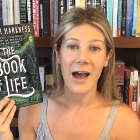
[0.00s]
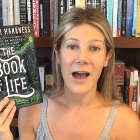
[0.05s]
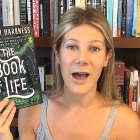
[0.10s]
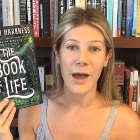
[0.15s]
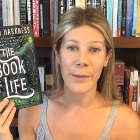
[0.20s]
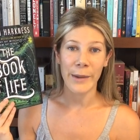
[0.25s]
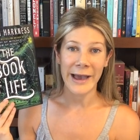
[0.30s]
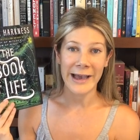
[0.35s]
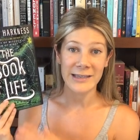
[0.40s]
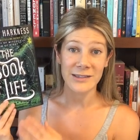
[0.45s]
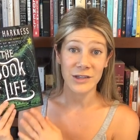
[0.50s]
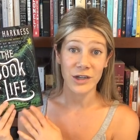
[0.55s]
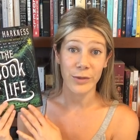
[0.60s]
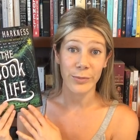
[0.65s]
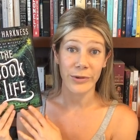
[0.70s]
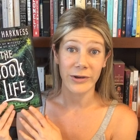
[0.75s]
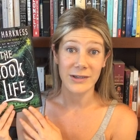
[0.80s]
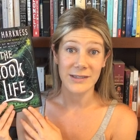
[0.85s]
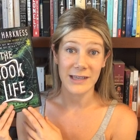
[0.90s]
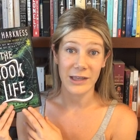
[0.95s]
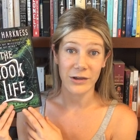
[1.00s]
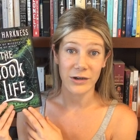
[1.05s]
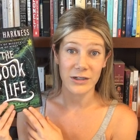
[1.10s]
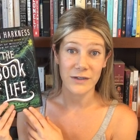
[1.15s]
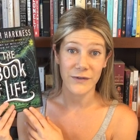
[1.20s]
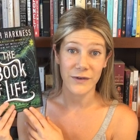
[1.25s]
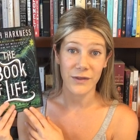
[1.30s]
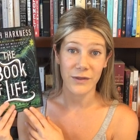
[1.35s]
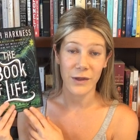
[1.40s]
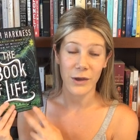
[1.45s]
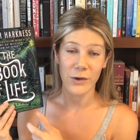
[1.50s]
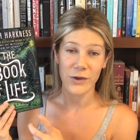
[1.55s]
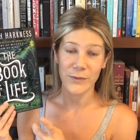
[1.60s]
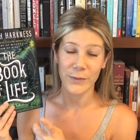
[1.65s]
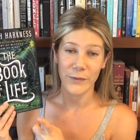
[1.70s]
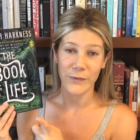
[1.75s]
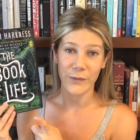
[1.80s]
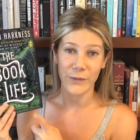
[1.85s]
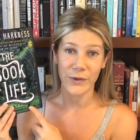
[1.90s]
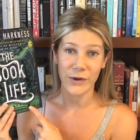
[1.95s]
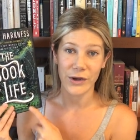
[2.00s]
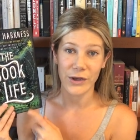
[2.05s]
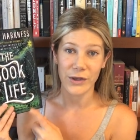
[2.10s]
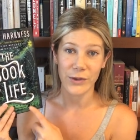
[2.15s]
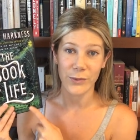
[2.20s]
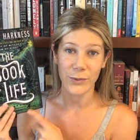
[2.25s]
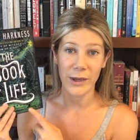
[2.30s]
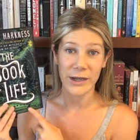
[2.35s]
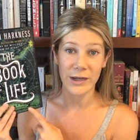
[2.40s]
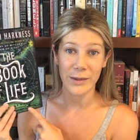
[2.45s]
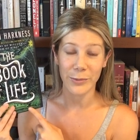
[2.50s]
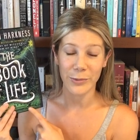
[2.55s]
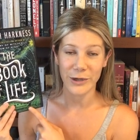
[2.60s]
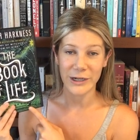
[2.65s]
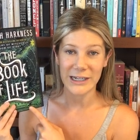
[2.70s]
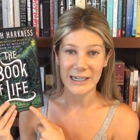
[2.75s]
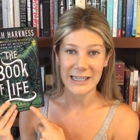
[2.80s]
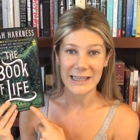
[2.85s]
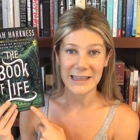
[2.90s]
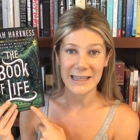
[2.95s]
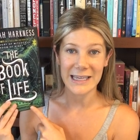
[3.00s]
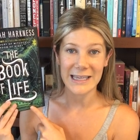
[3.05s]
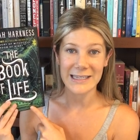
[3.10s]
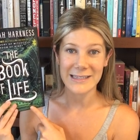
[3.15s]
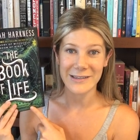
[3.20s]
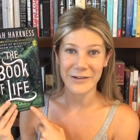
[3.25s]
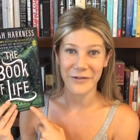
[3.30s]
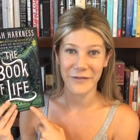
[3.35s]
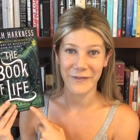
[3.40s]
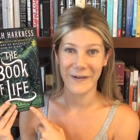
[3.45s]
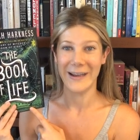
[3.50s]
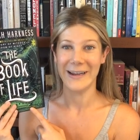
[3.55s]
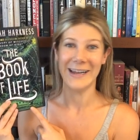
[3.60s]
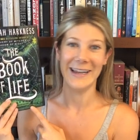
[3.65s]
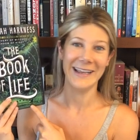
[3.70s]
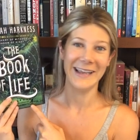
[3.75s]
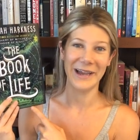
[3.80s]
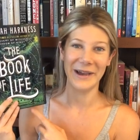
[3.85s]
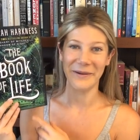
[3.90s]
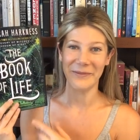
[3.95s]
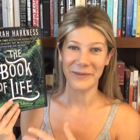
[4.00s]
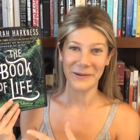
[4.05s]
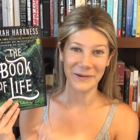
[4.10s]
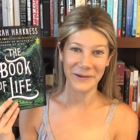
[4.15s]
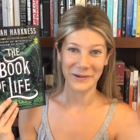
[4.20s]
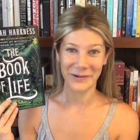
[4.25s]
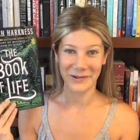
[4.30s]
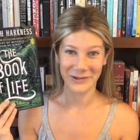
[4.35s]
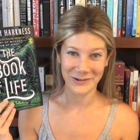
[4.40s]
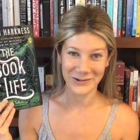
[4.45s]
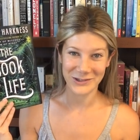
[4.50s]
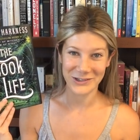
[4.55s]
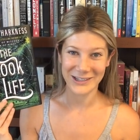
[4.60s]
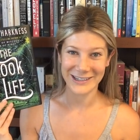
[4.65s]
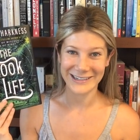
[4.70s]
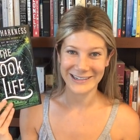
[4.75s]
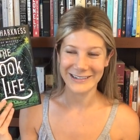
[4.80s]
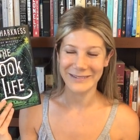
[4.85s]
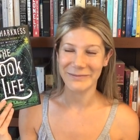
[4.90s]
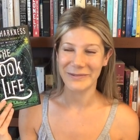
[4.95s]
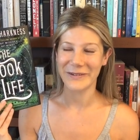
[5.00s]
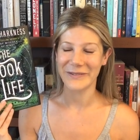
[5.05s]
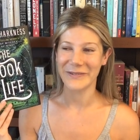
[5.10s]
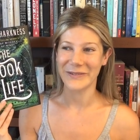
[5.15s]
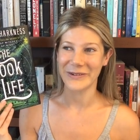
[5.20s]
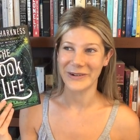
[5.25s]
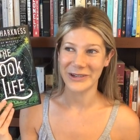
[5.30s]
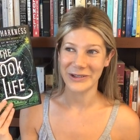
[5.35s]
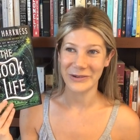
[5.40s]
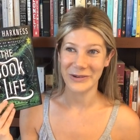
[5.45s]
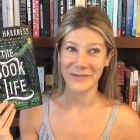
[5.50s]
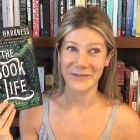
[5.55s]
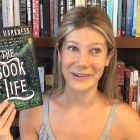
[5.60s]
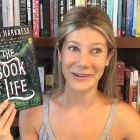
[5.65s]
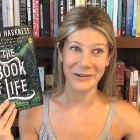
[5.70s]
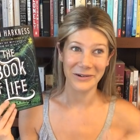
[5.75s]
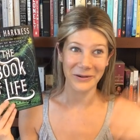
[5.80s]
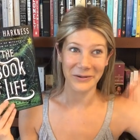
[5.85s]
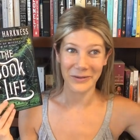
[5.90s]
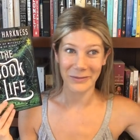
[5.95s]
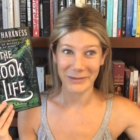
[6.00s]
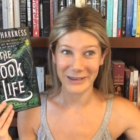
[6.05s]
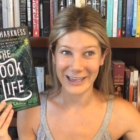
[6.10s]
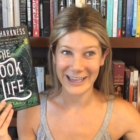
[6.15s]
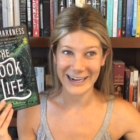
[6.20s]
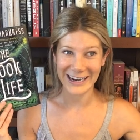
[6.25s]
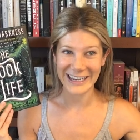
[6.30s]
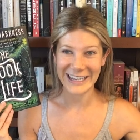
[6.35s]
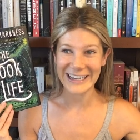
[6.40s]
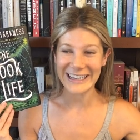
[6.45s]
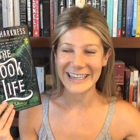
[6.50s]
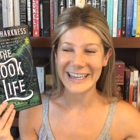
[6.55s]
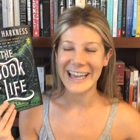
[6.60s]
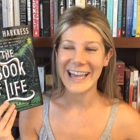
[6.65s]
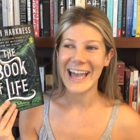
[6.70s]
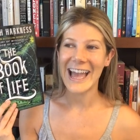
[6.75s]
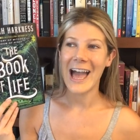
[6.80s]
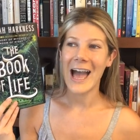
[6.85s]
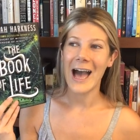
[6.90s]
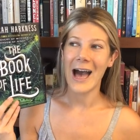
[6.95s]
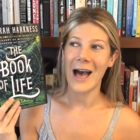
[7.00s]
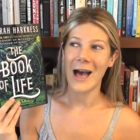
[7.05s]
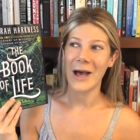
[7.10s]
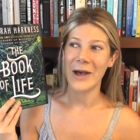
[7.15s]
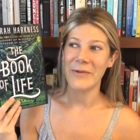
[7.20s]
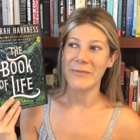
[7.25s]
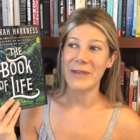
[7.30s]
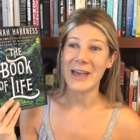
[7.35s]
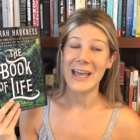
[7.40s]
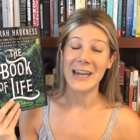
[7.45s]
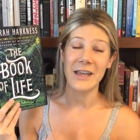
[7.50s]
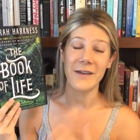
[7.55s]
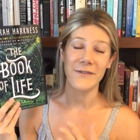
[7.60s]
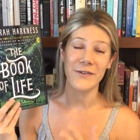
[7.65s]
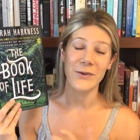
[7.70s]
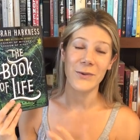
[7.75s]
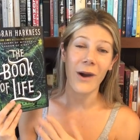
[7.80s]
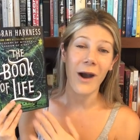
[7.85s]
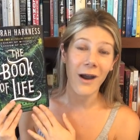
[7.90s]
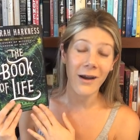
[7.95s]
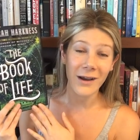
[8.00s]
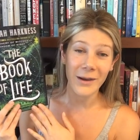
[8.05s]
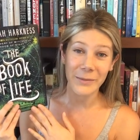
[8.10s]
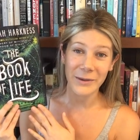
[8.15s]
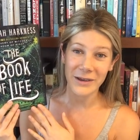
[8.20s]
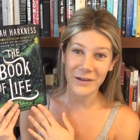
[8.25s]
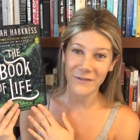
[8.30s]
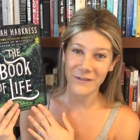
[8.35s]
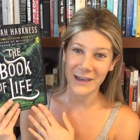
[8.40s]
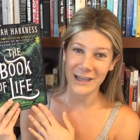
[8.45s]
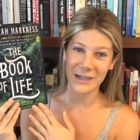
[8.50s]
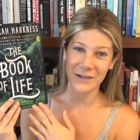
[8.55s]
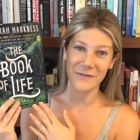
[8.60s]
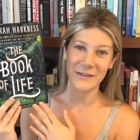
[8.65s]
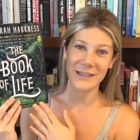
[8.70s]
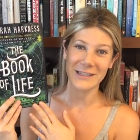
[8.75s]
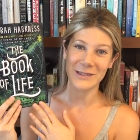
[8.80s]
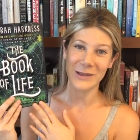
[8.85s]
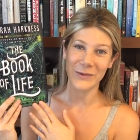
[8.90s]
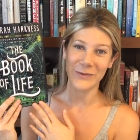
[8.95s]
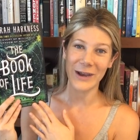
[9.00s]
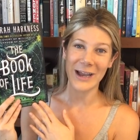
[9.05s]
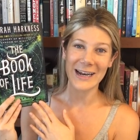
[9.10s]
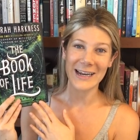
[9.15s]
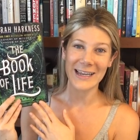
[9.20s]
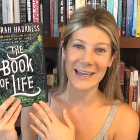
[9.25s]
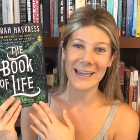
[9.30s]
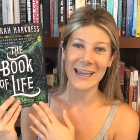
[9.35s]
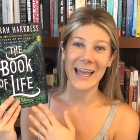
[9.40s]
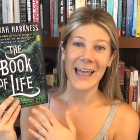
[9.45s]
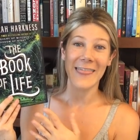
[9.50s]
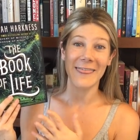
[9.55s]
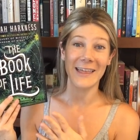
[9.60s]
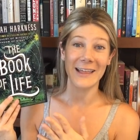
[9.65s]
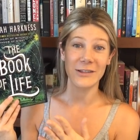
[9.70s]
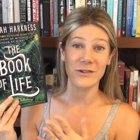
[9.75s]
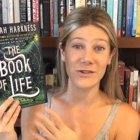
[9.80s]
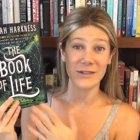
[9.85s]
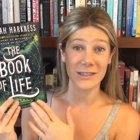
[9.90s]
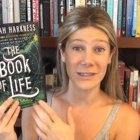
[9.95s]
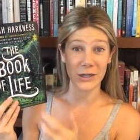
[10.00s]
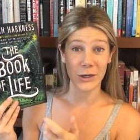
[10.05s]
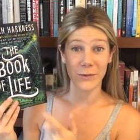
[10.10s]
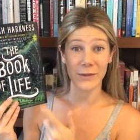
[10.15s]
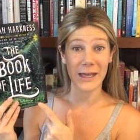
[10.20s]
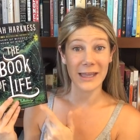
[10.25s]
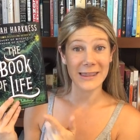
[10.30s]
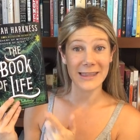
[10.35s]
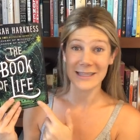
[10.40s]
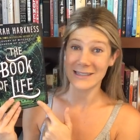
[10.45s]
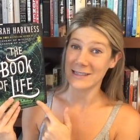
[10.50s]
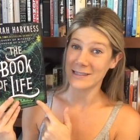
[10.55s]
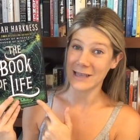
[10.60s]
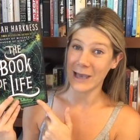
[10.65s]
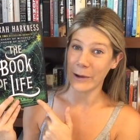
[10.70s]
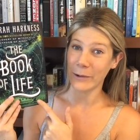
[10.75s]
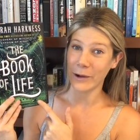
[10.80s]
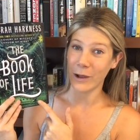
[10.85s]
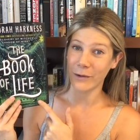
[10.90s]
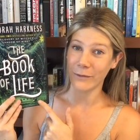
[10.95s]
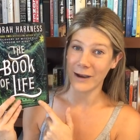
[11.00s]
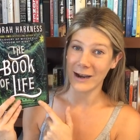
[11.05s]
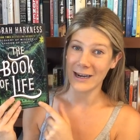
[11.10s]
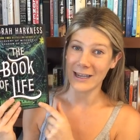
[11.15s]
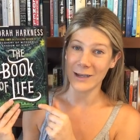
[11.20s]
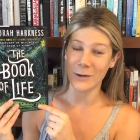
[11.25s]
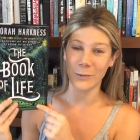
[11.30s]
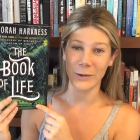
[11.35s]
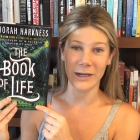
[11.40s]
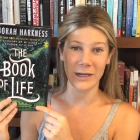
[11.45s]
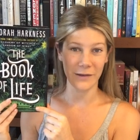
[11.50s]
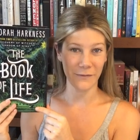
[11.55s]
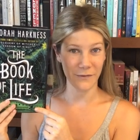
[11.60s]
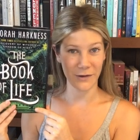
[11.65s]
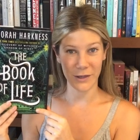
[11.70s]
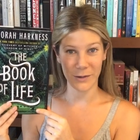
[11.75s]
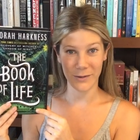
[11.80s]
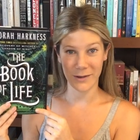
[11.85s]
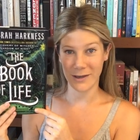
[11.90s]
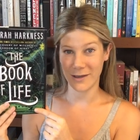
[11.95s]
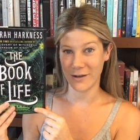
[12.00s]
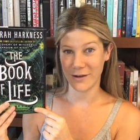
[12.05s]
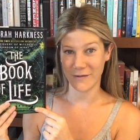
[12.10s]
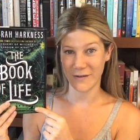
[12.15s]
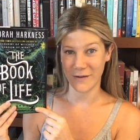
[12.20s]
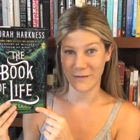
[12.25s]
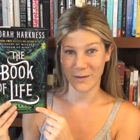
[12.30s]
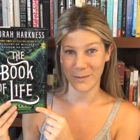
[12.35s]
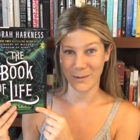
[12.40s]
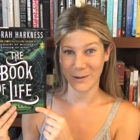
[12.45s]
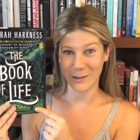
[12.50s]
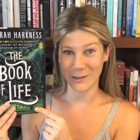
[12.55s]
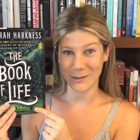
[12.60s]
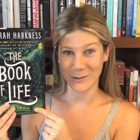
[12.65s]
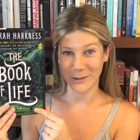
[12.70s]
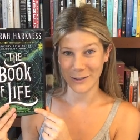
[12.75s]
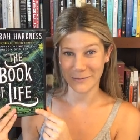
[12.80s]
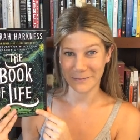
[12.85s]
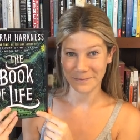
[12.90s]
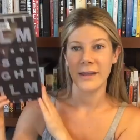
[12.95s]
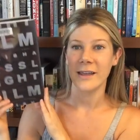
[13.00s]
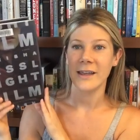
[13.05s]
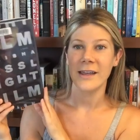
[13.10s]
Ask your booksellers for those before you end up reading this and finding out the conclusion before you even know the beginning. And if you are a big fan of this already, then just know that this is out already and waiting for you at your favorite bookstore.